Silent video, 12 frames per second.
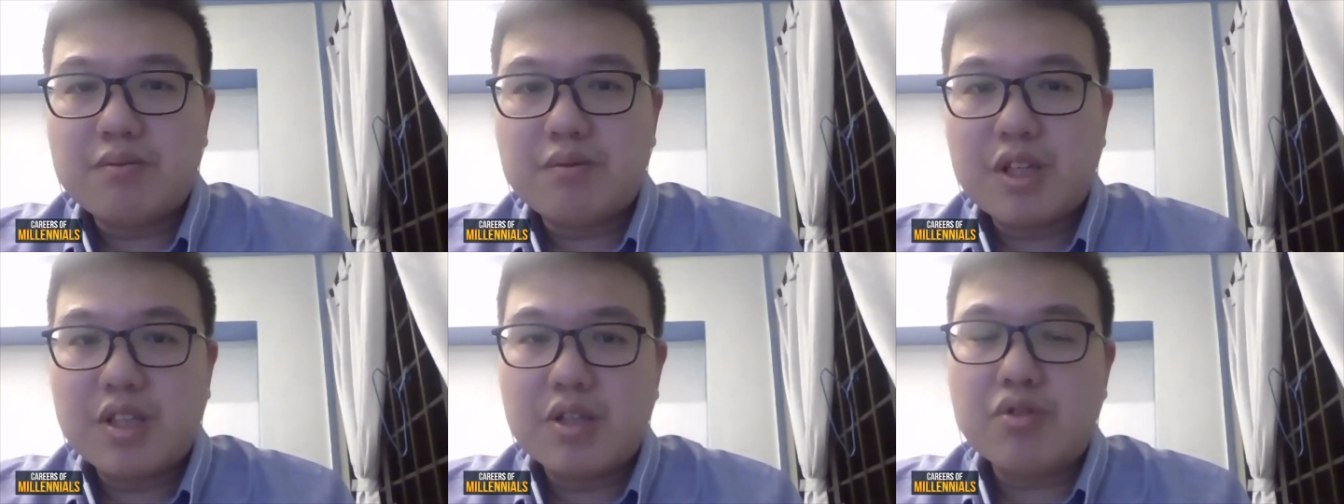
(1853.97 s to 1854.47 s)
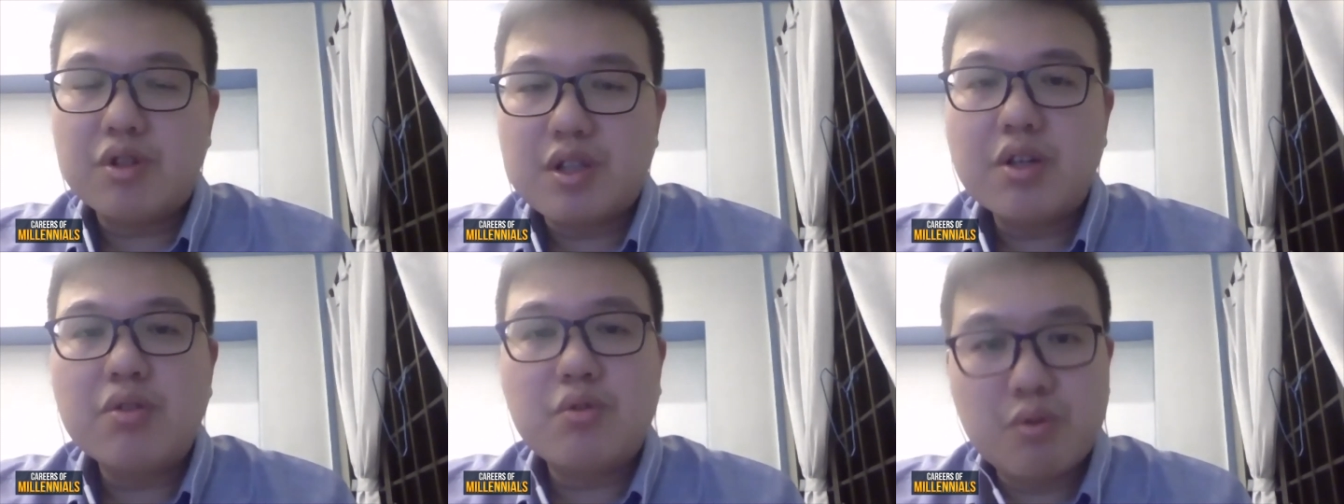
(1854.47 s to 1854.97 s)
it's
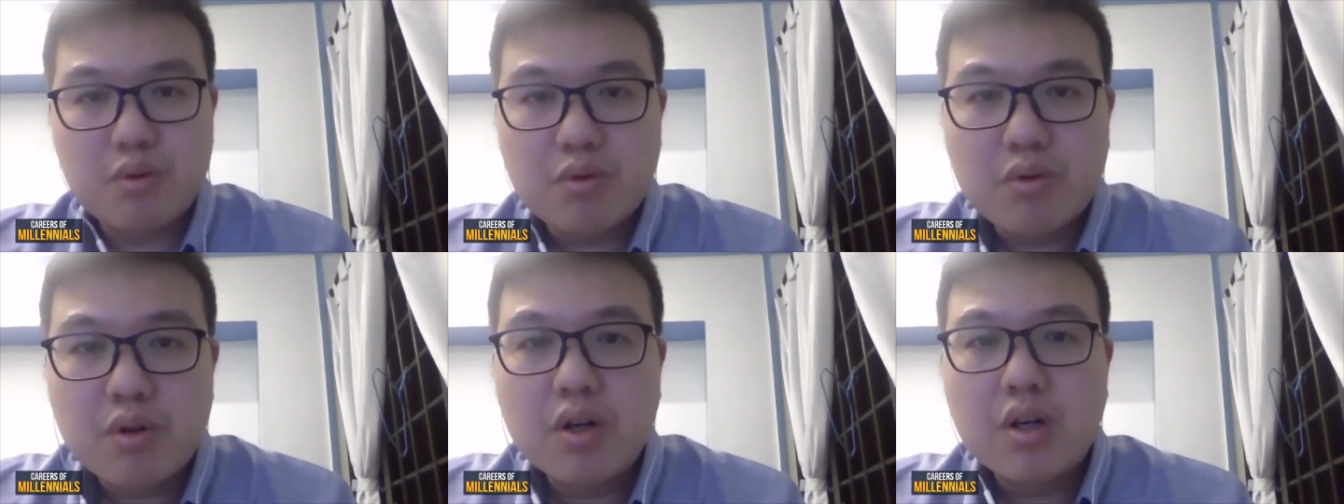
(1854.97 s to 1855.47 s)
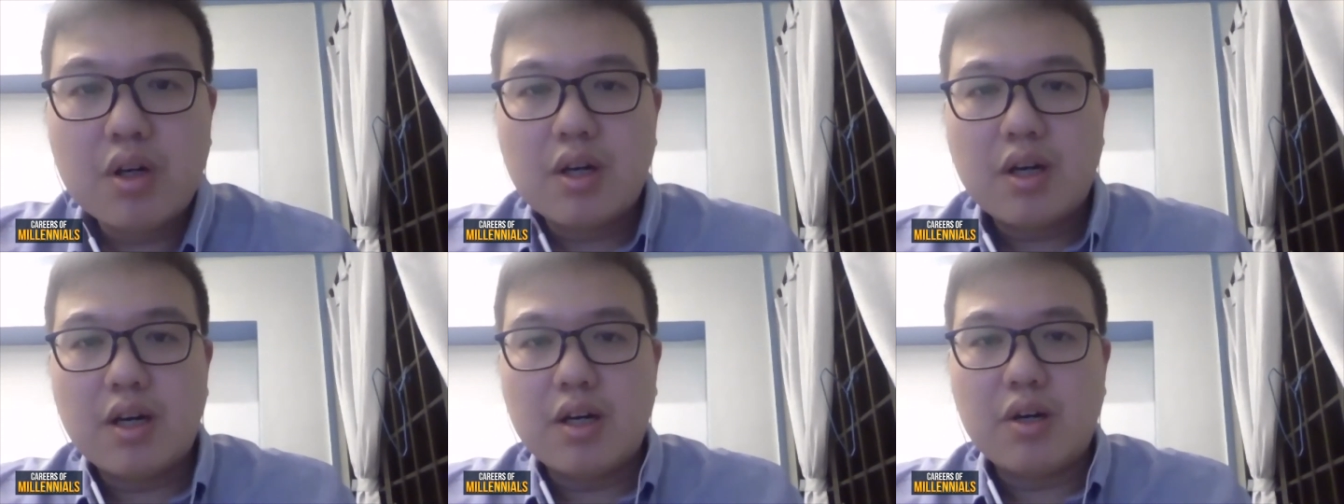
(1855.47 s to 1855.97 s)
interesting to
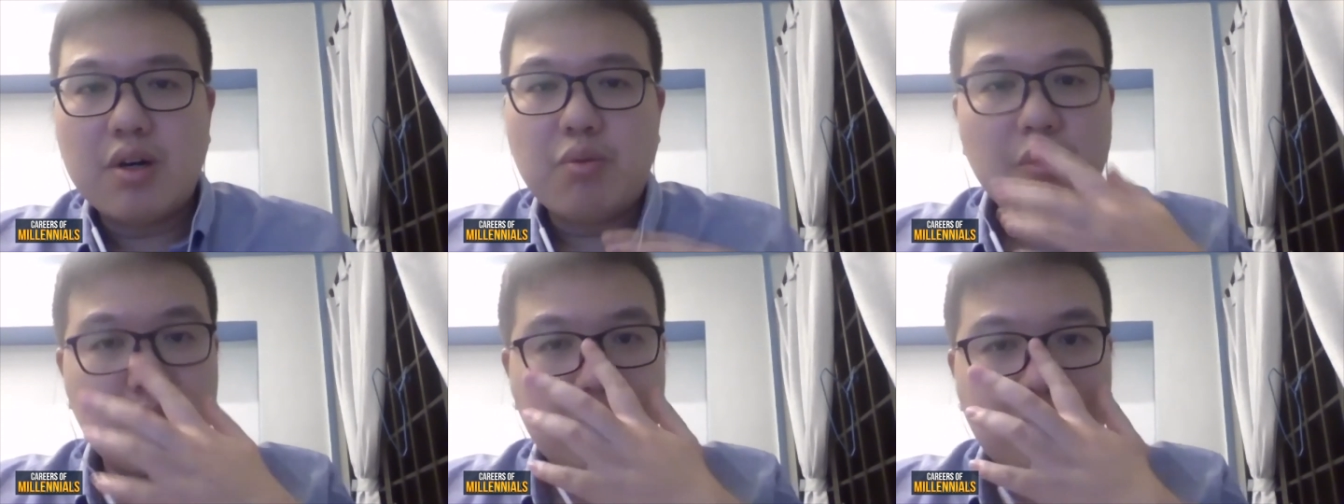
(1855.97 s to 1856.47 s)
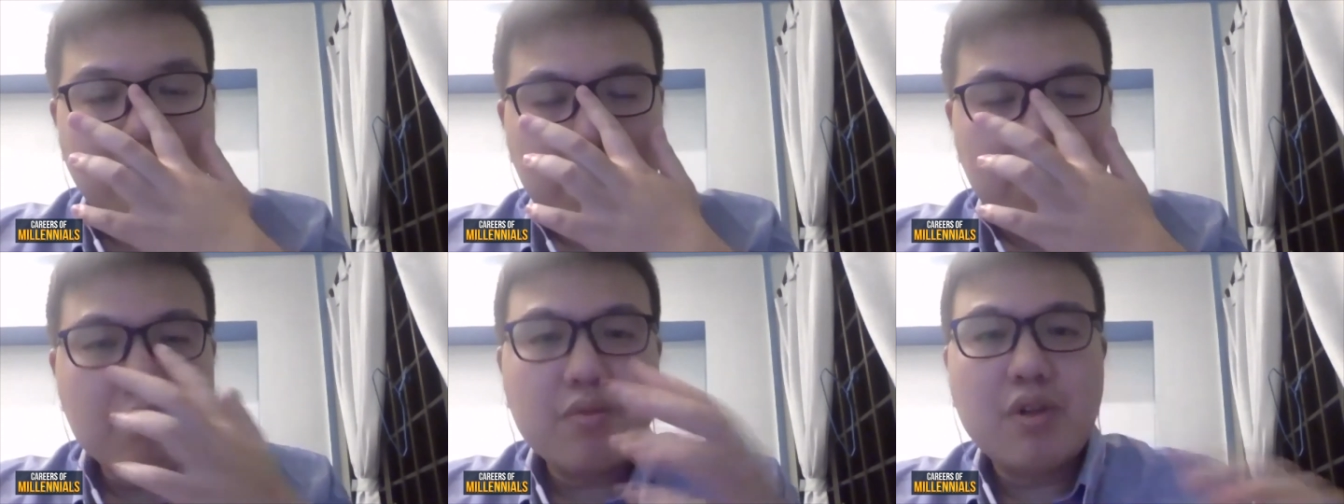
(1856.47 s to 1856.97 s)
work with
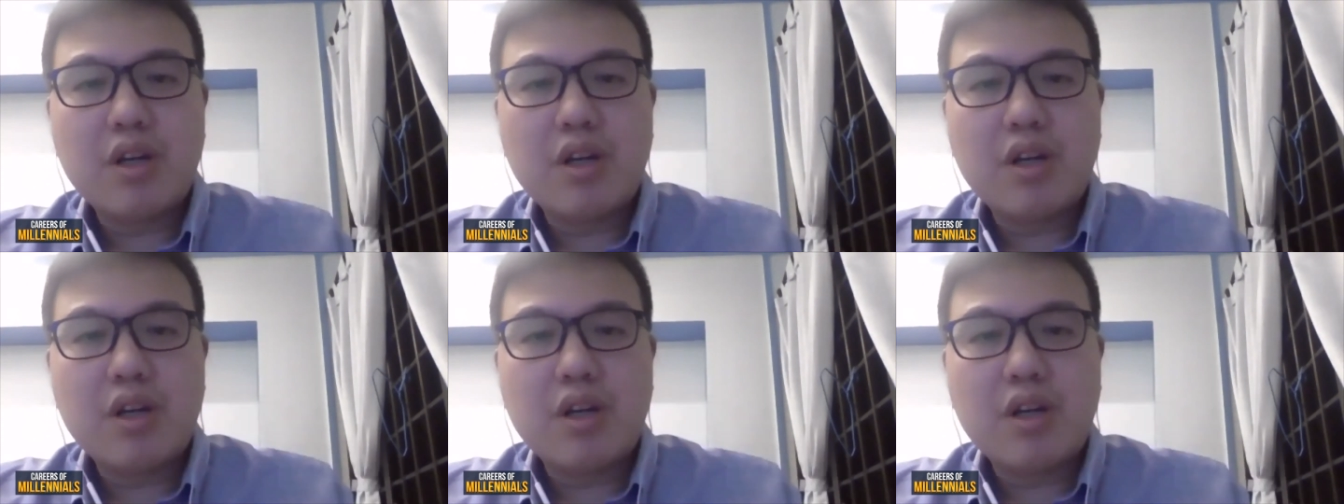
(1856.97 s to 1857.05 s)
them.